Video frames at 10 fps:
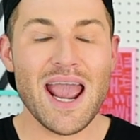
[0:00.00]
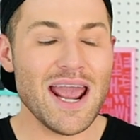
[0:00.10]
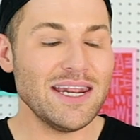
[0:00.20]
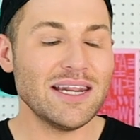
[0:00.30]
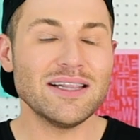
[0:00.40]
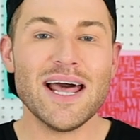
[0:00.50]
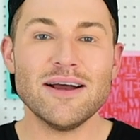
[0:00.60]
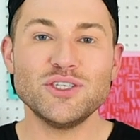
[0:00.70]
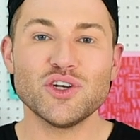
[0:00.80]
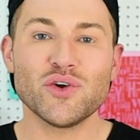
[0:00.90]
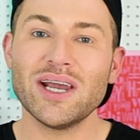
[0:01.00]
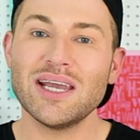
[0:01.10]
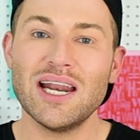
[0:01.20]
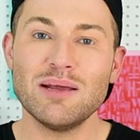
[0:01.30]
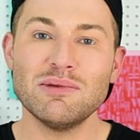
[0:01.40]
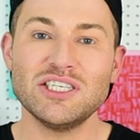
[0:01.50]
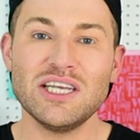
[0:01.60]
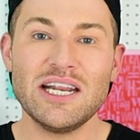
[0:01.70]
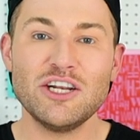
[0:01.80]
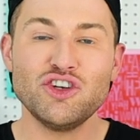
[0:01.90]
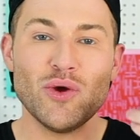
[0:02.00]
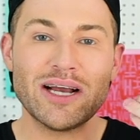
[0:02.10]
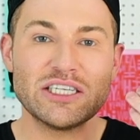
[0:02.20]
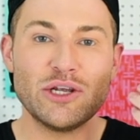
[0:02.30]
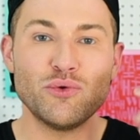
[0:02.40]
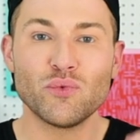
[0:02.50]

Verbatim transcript: and it allows your Cricut cutting machine to actually